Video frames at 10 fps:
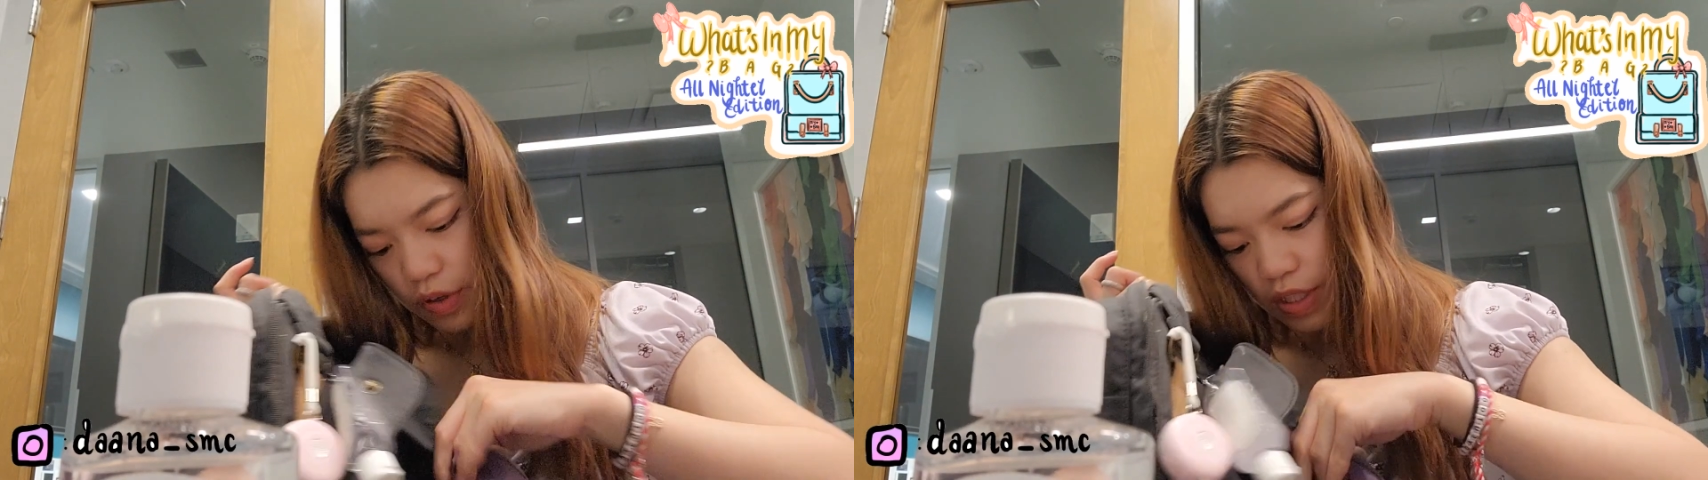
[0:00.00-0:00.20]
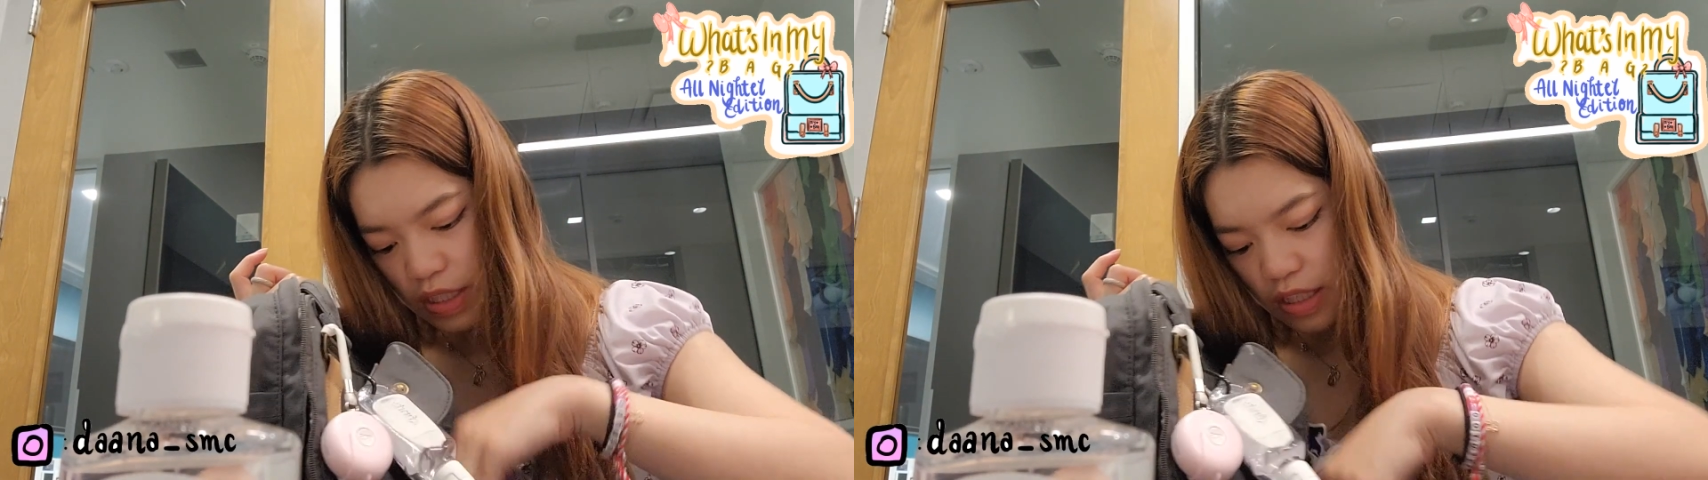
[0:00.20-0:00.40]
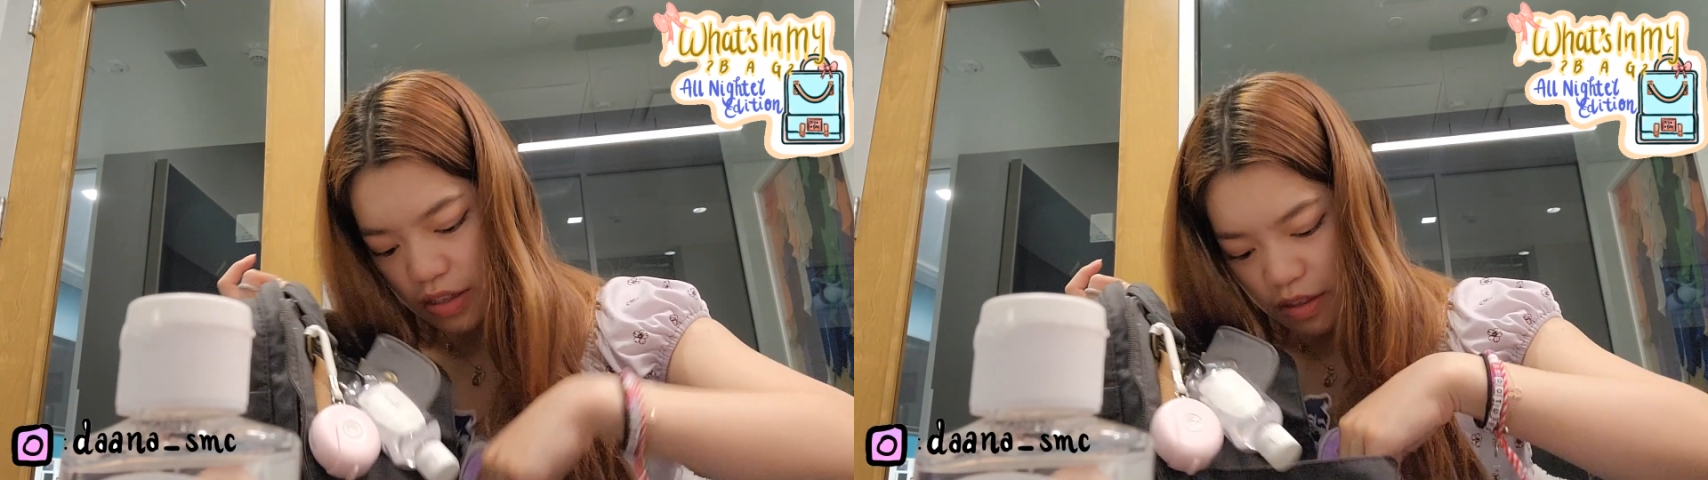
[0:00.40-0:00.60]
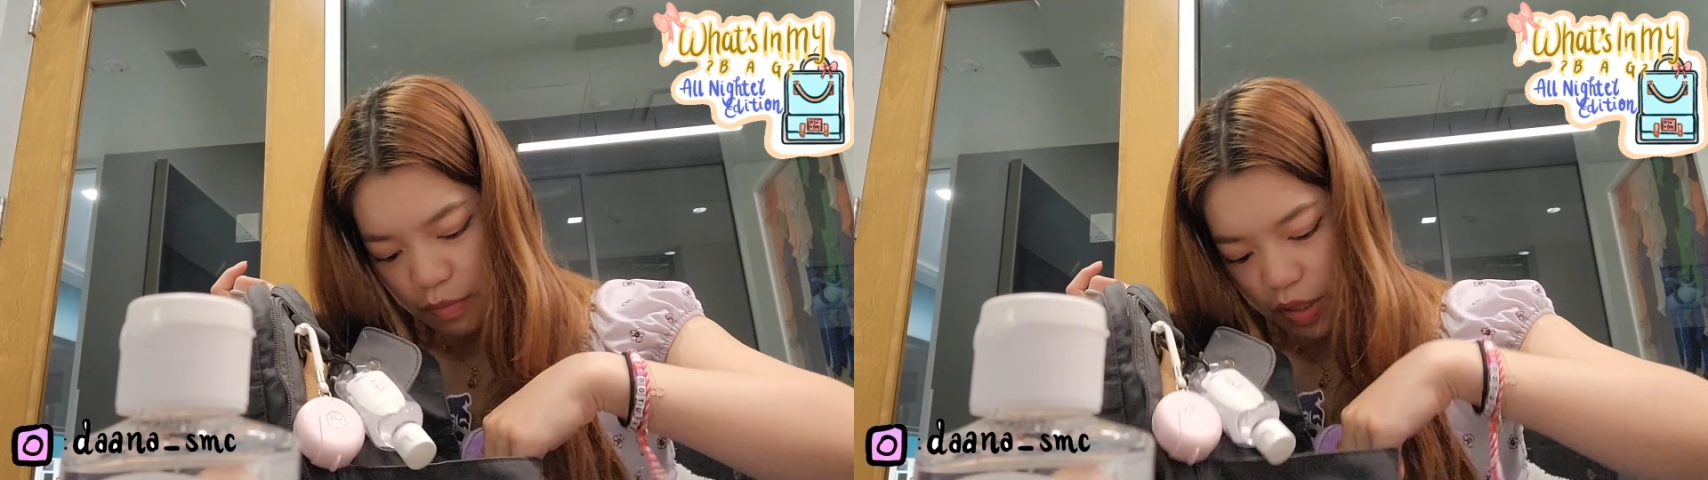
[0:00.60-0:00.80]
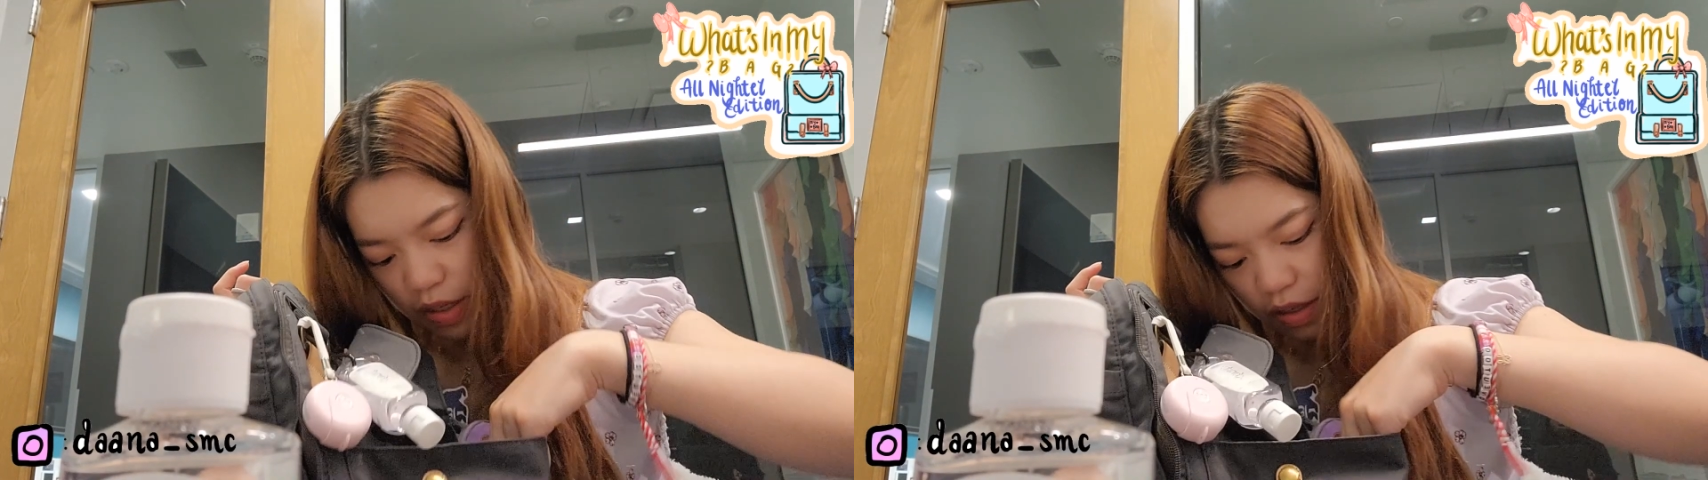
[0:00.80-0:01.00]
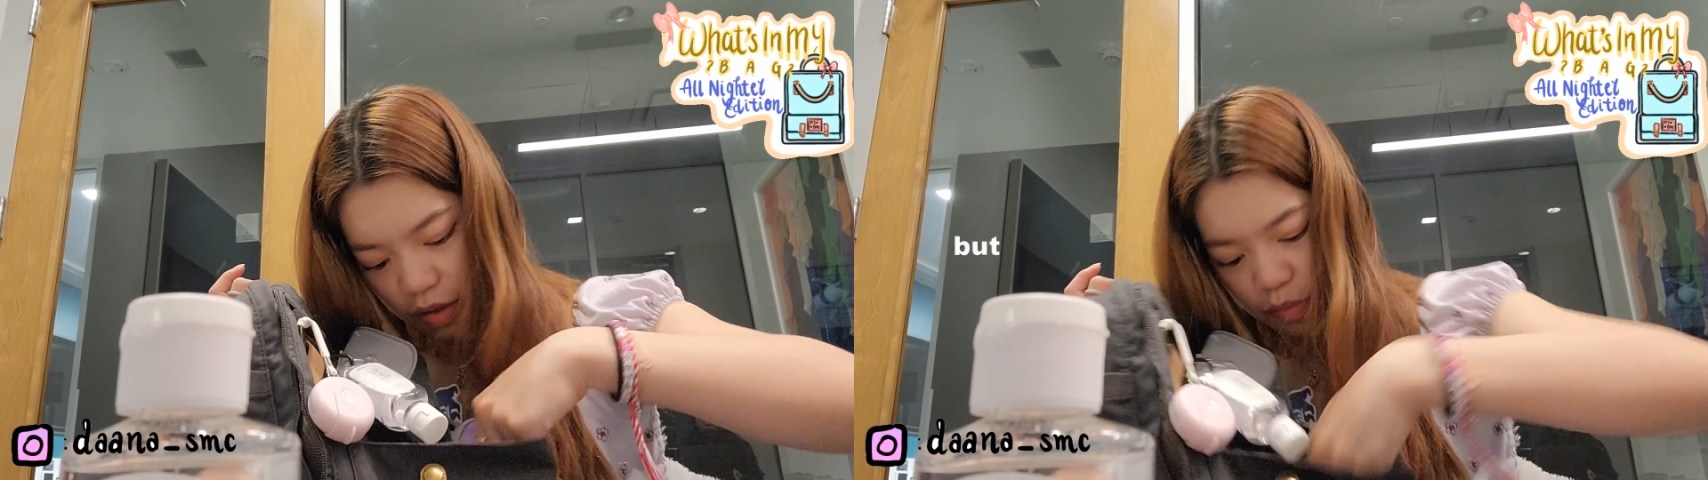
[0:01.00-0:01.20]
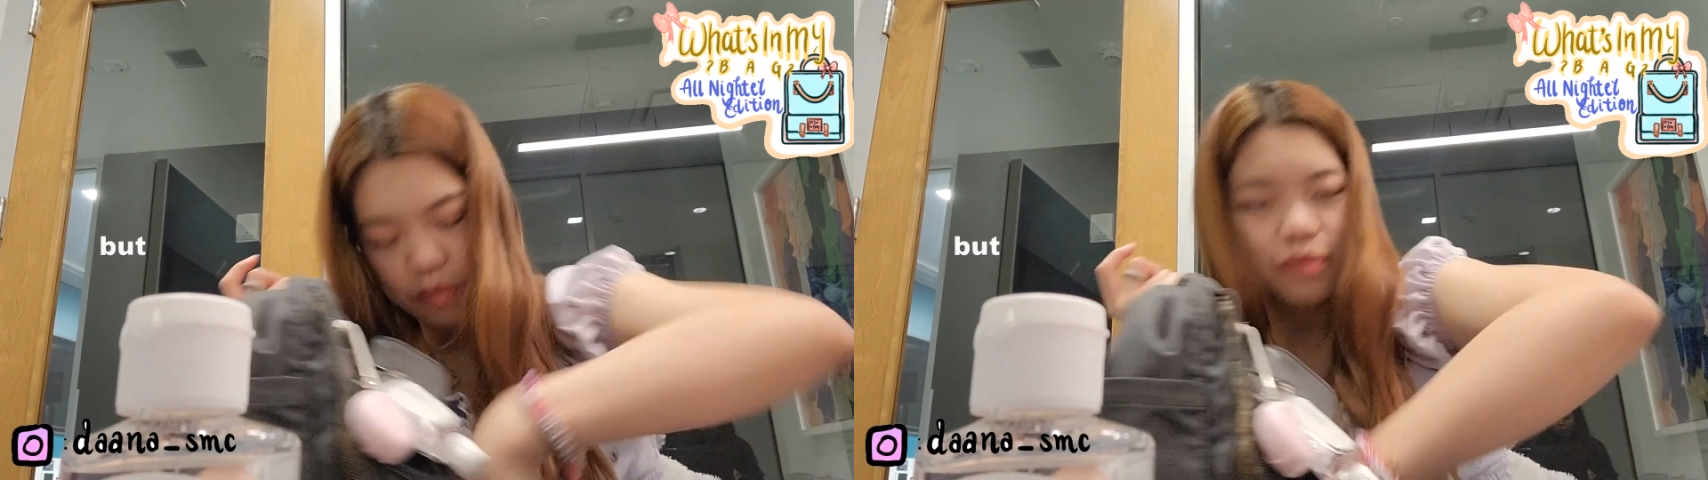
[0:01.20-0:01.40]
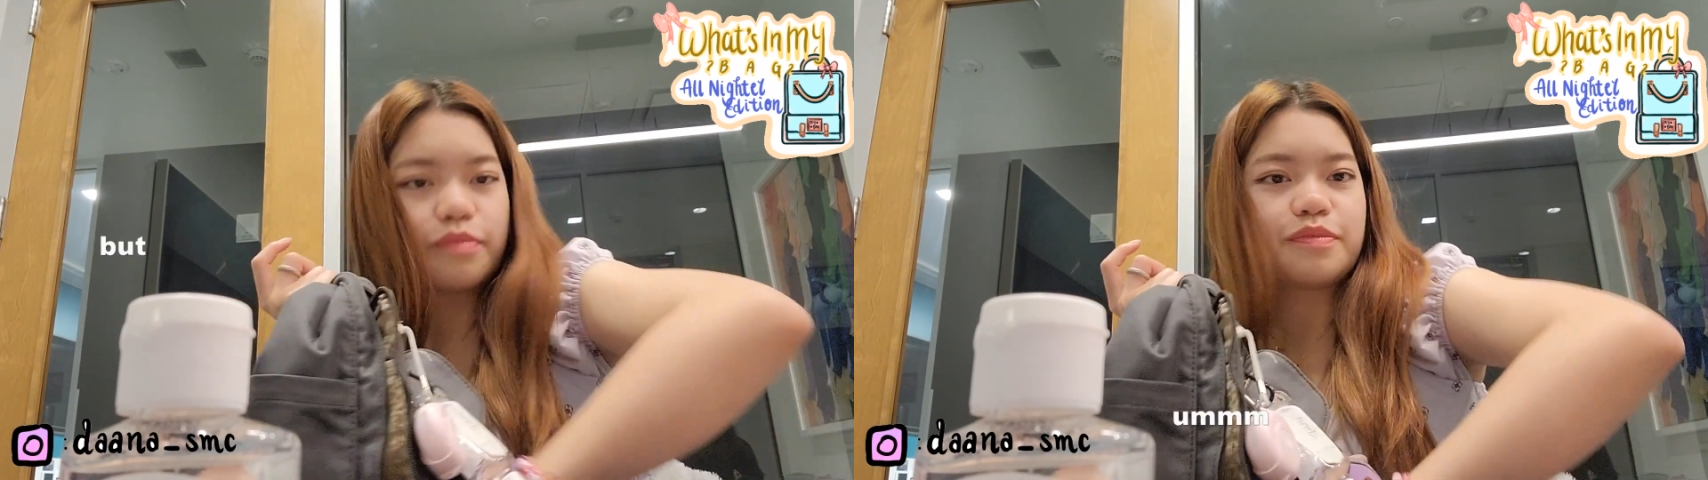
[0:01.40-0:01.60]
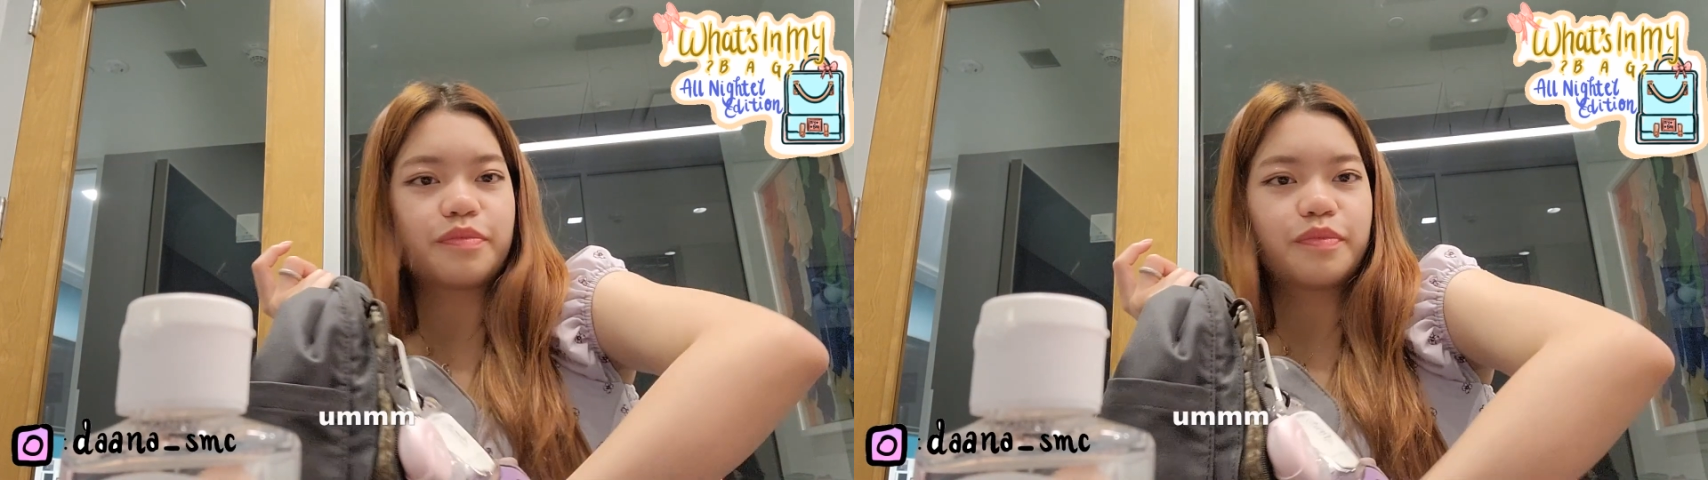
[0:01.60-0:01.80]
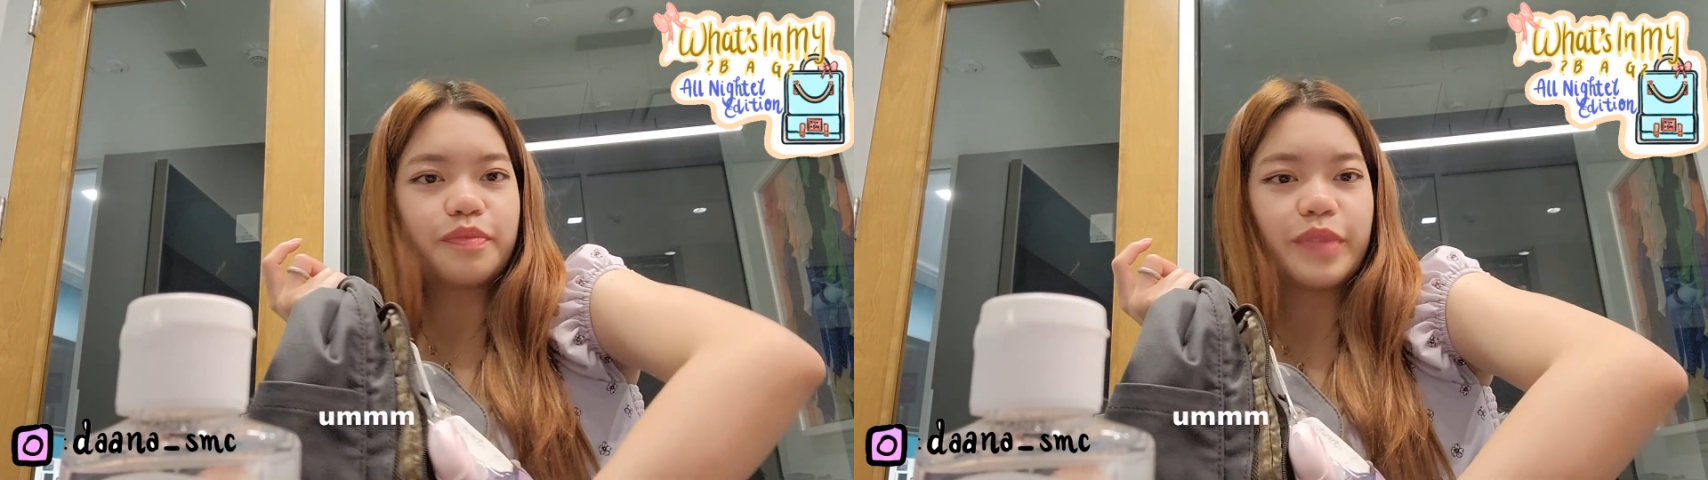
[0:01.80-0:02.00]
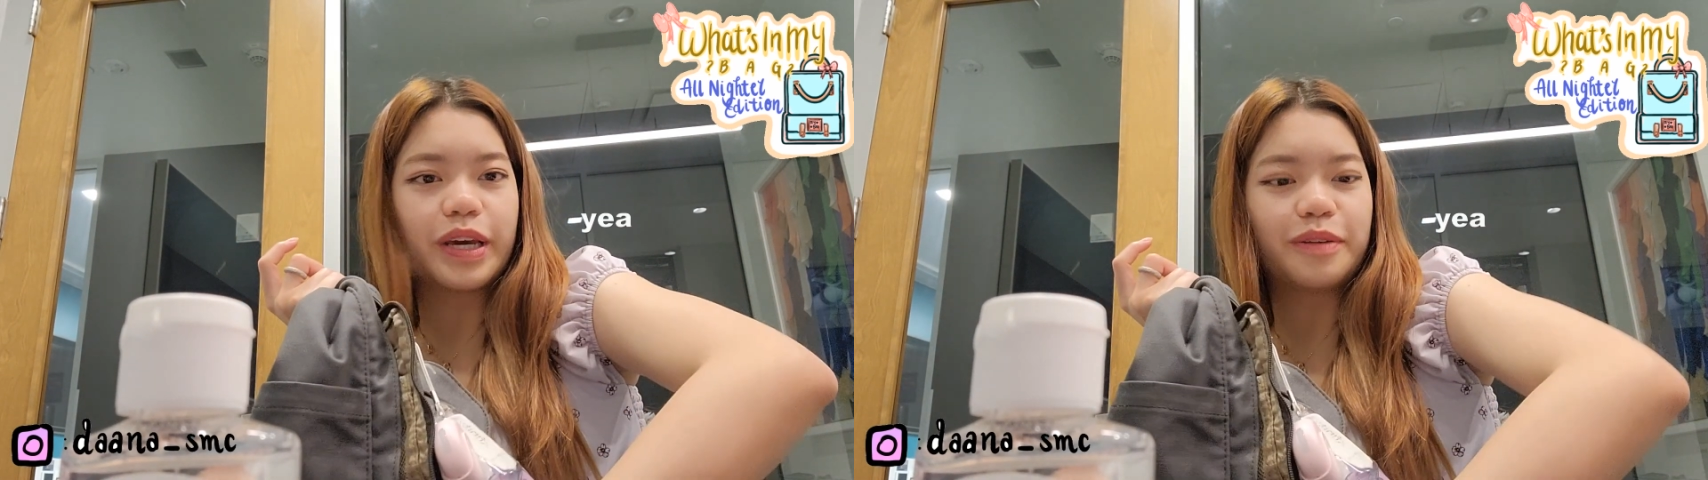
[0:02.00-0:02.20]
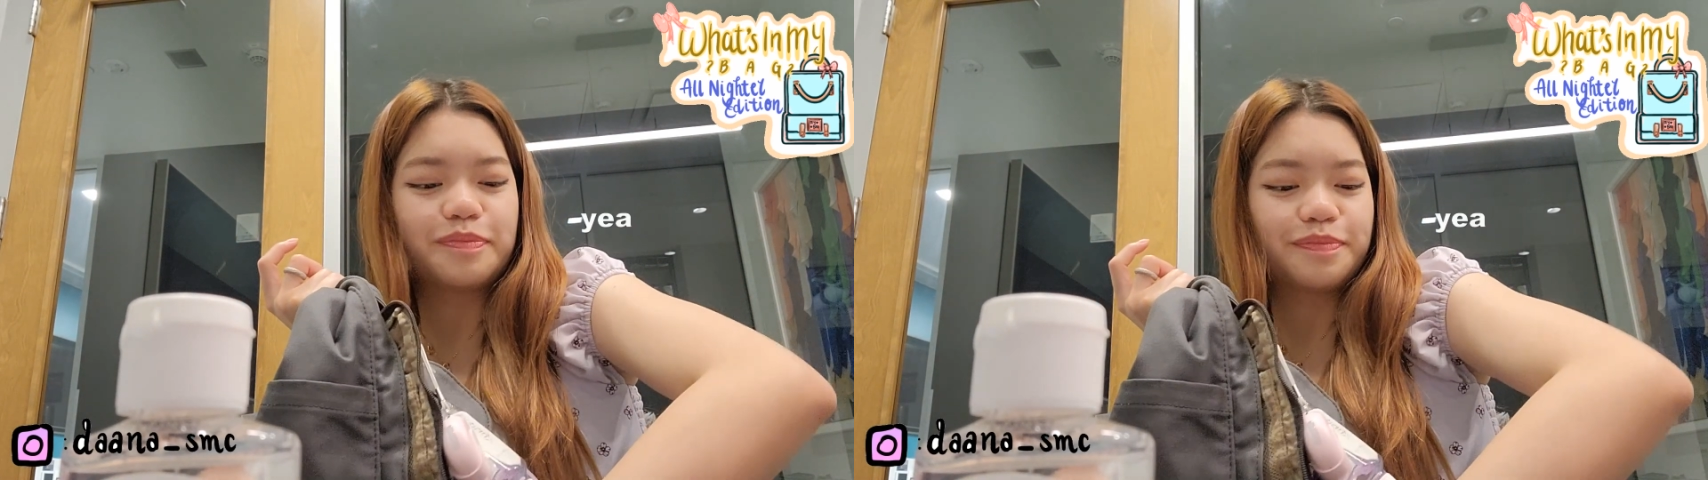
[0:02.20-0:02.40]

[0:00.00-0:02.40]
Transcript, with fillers: crazy, but yeah.